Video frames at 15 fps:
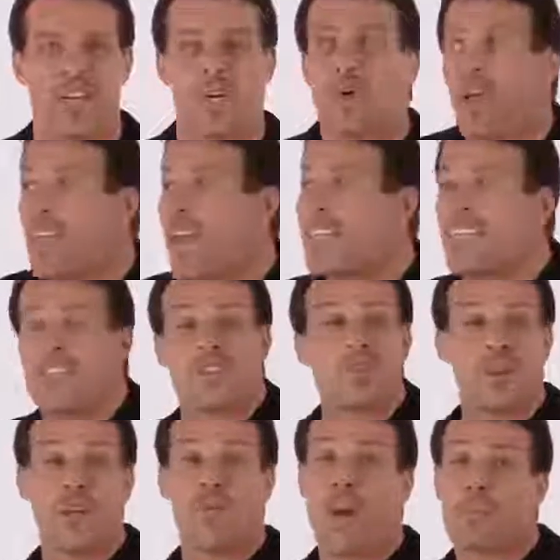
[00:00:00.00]
Great ideas
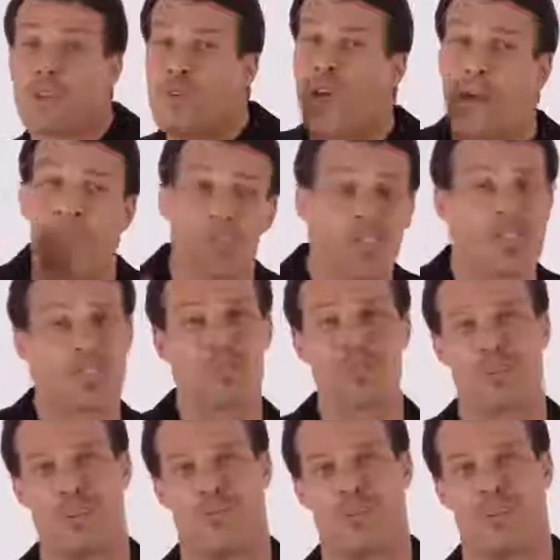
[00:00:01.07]
don't interrupt you, you gotta
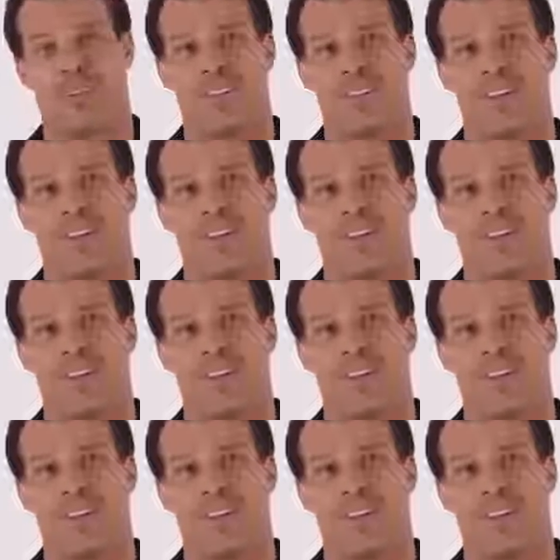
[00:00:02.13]
pursue them.